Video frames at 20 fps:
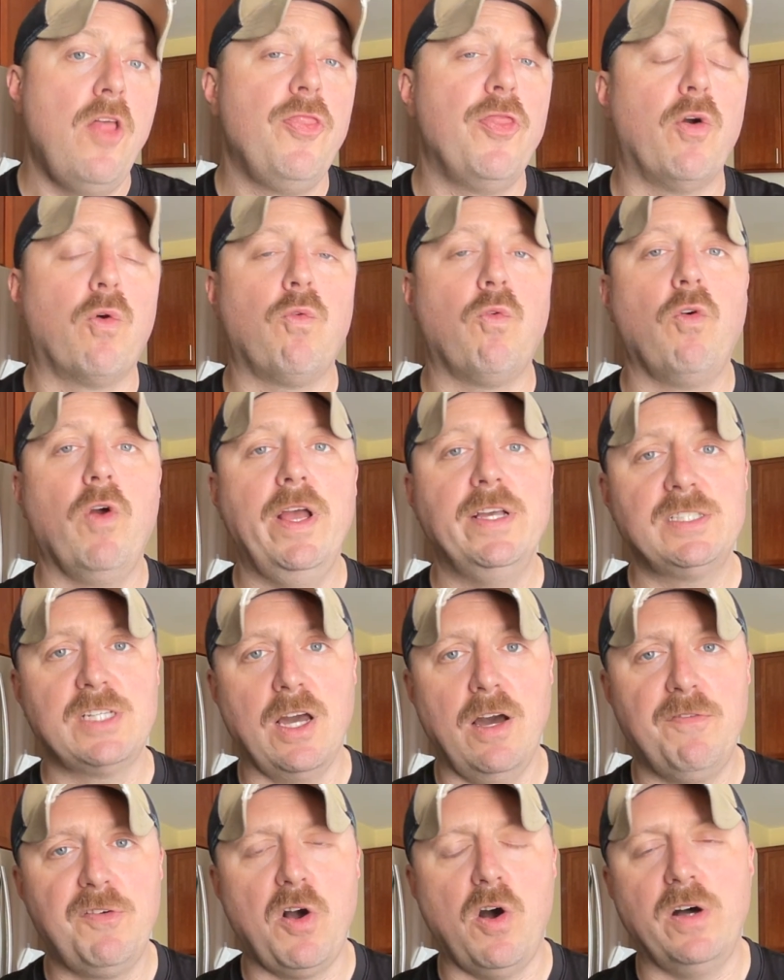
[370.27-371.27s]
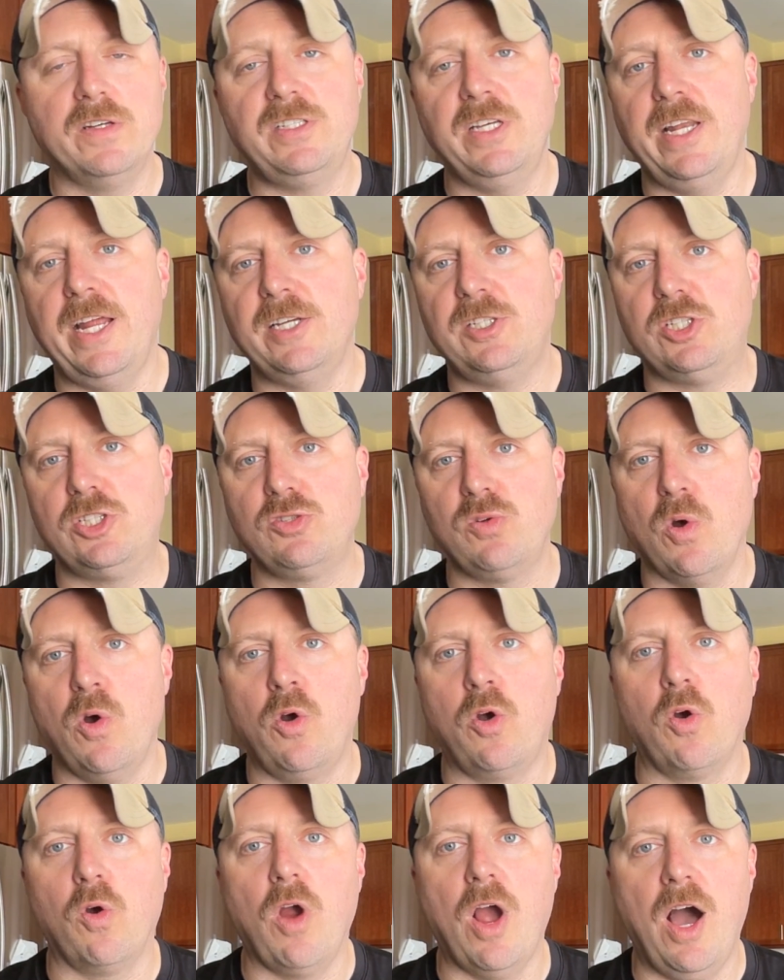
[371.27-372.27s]
The risk of causing a
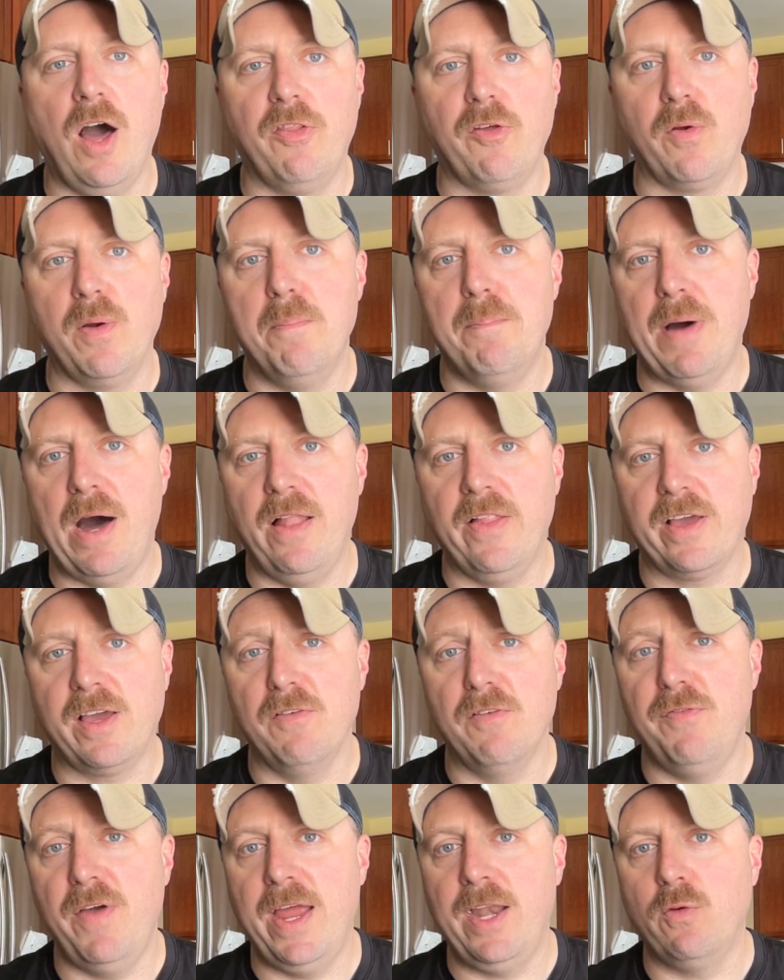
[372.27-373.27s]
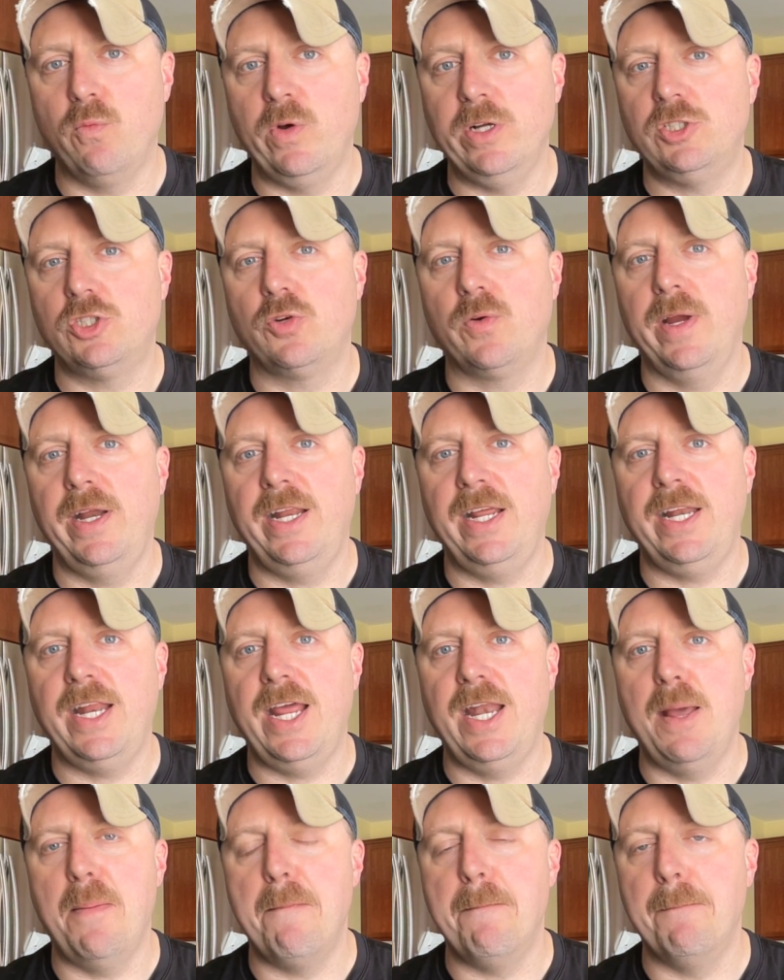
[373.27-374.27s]
stroke or other embolic event when treating
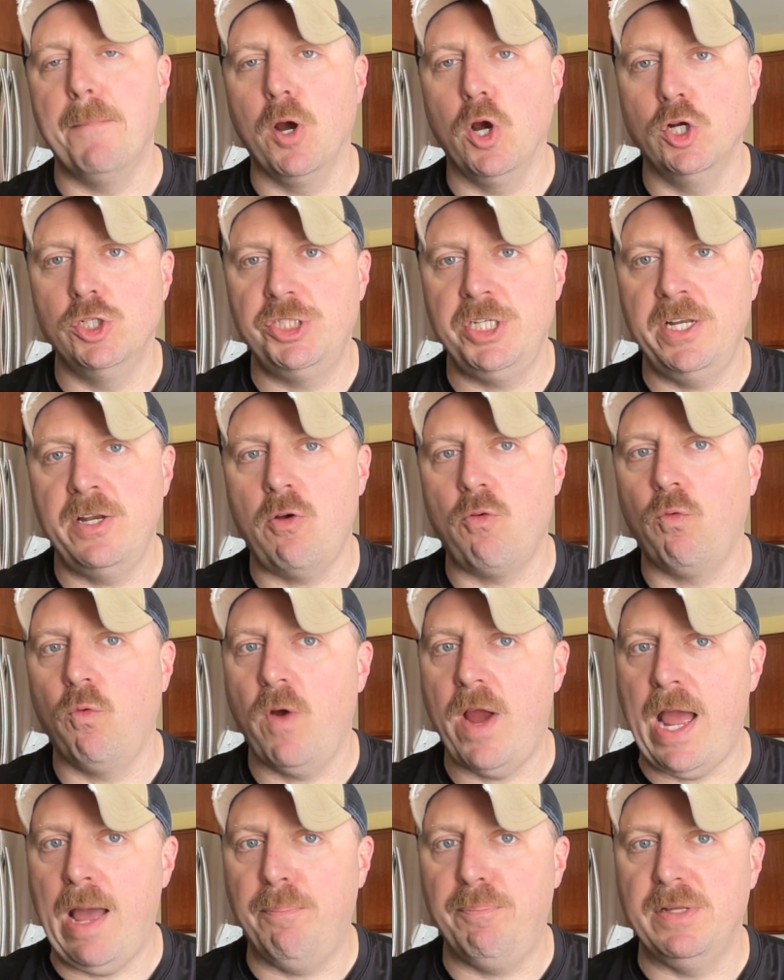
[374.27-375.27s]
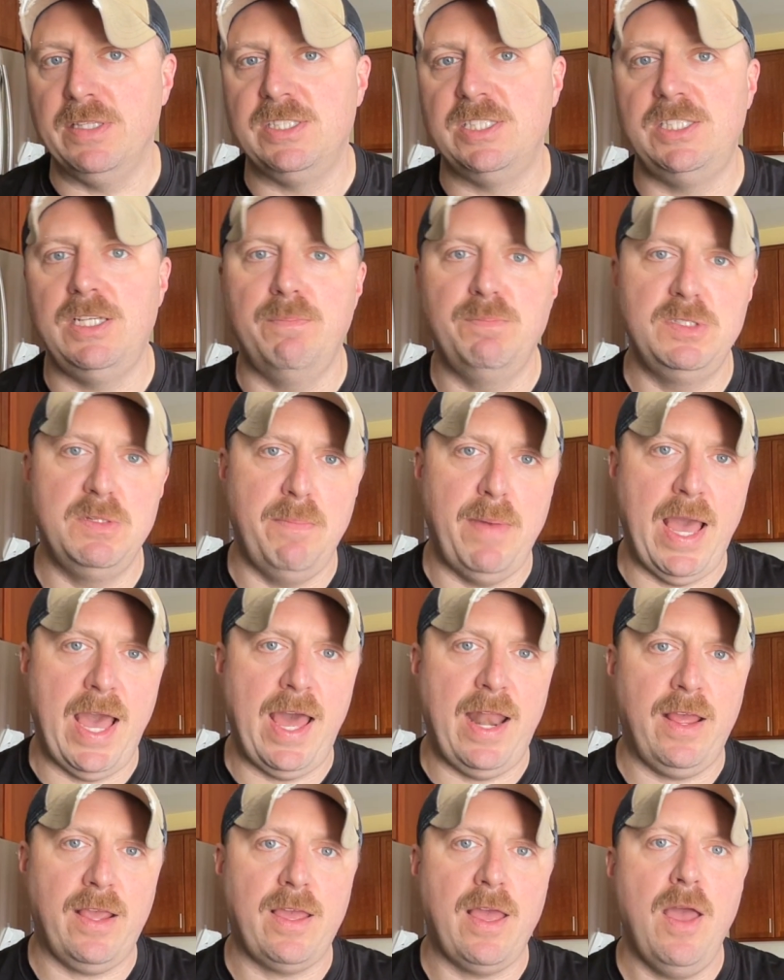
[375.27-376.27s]
an emergent, rapid,
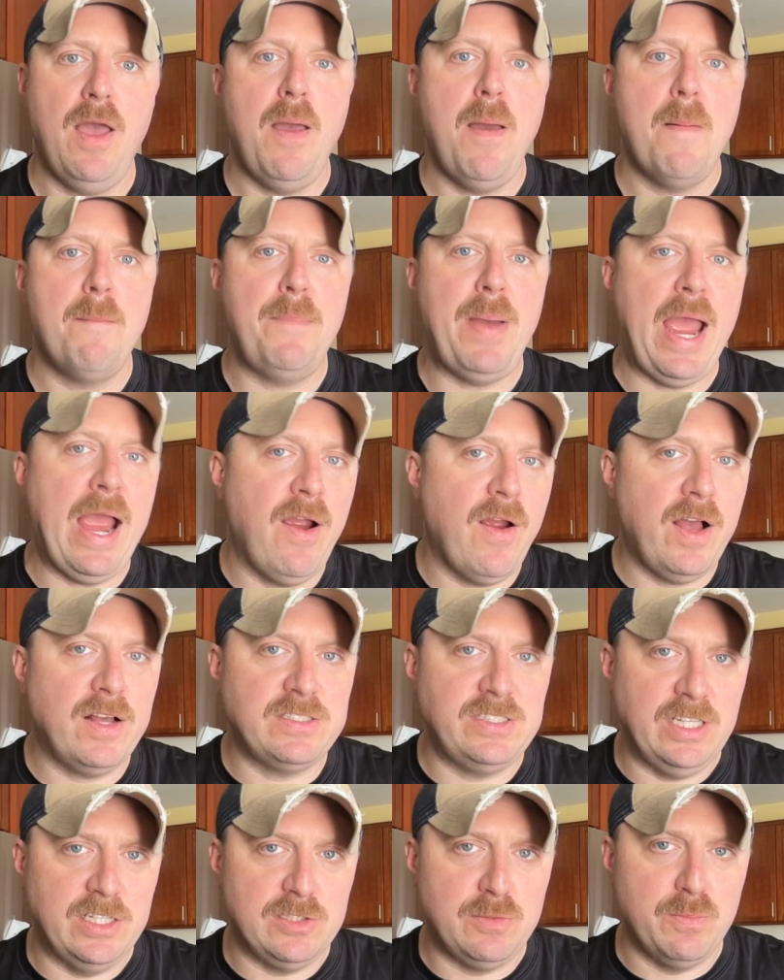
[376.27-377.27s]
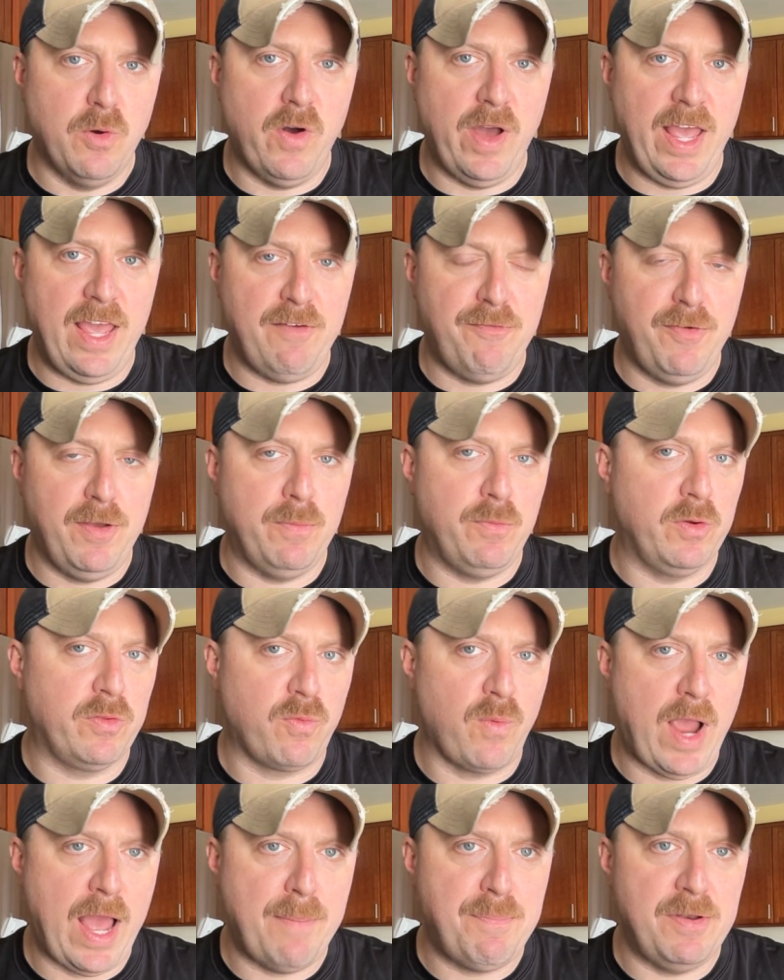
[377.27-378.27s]
symptomatic, paroxysmal AFib
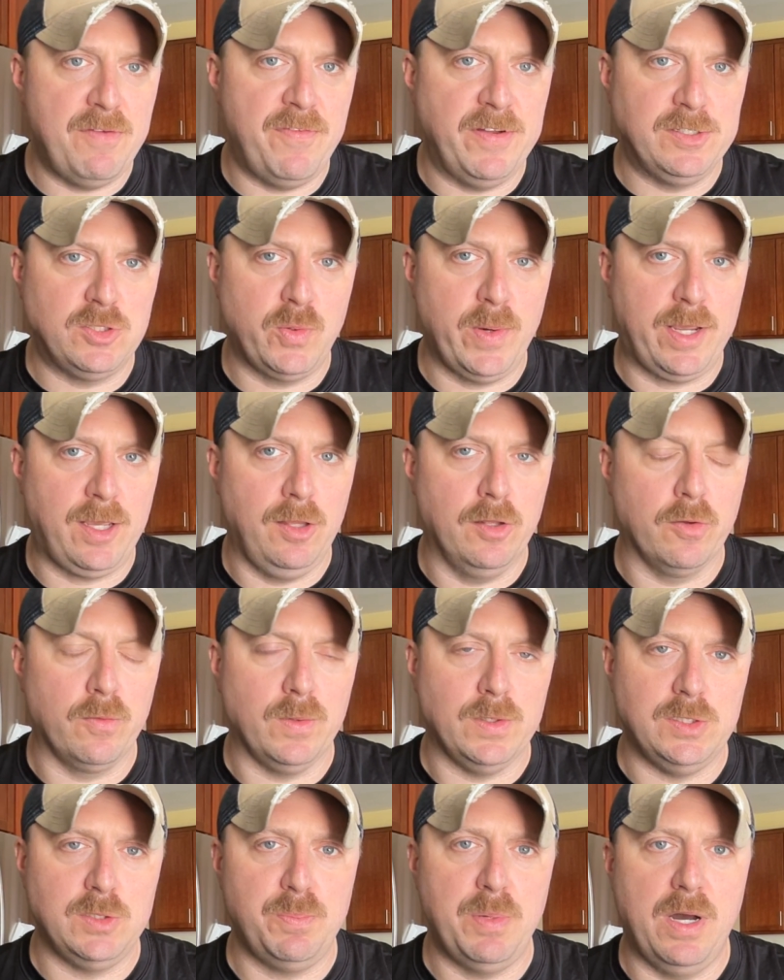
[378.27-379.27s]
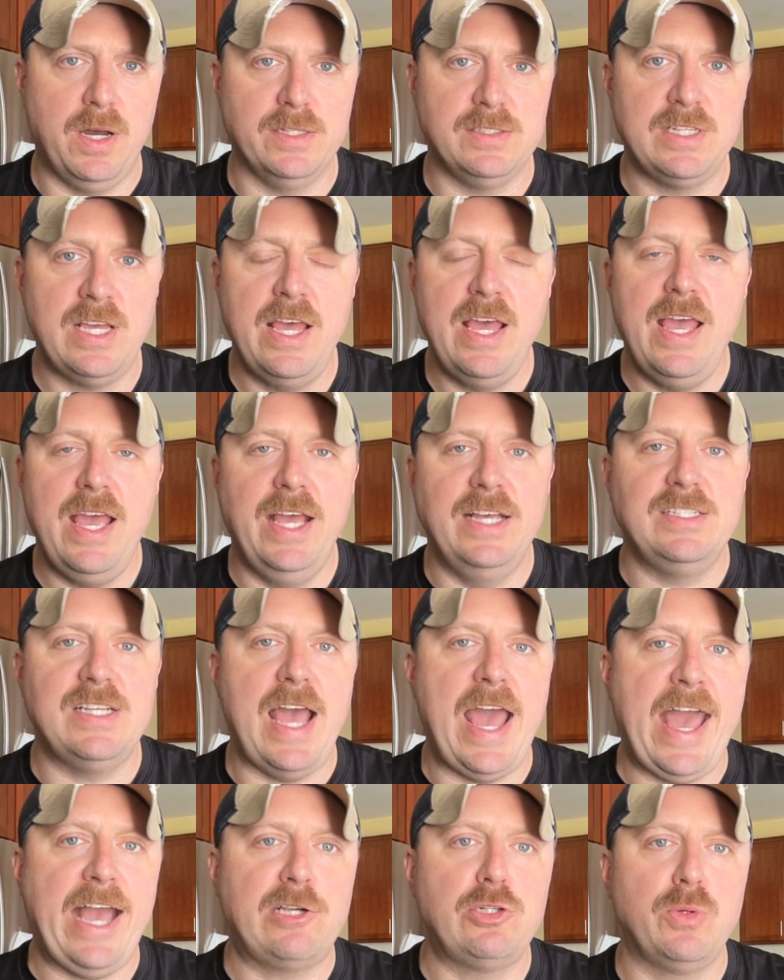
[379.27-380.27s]
with rapid ventricular response is
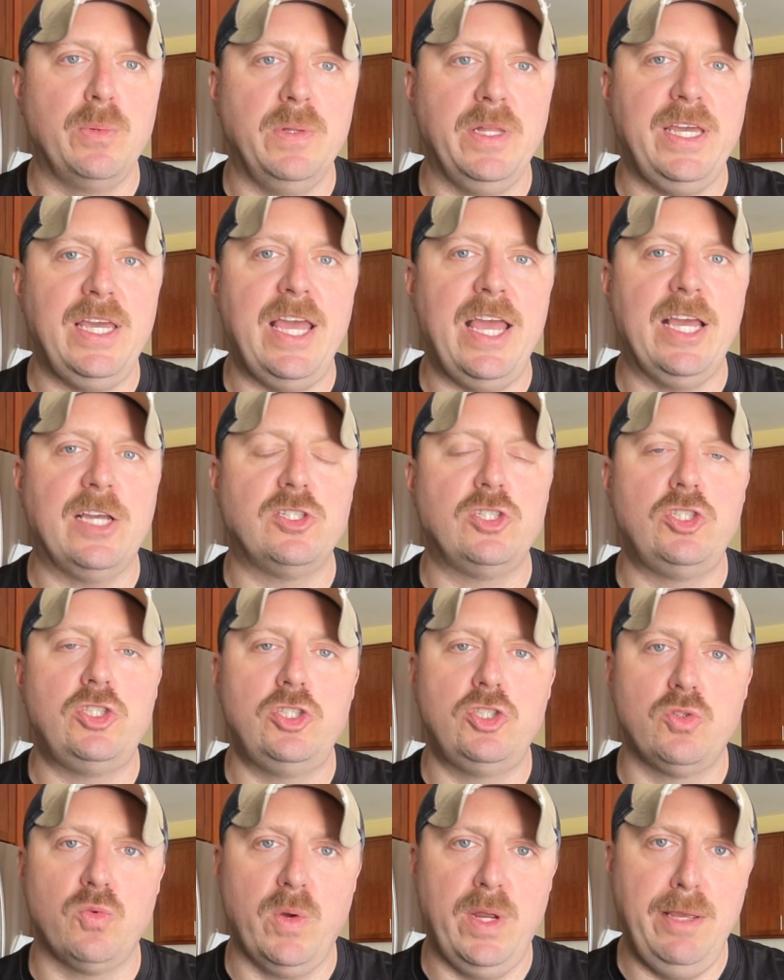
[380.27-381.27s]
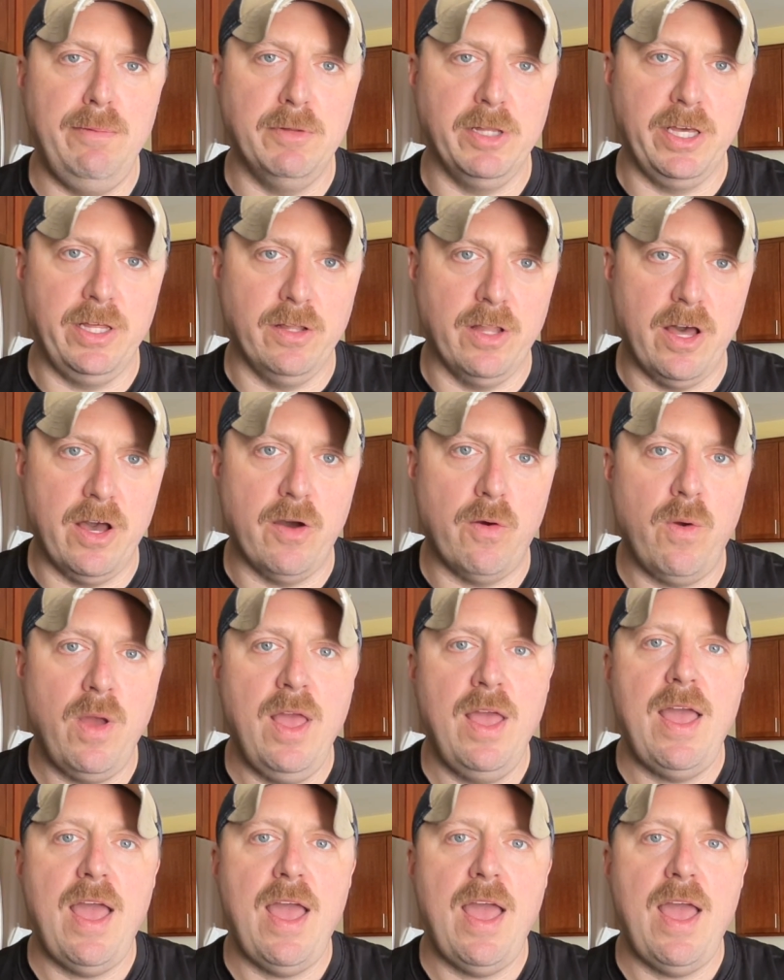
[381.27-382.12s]
actually extremely low,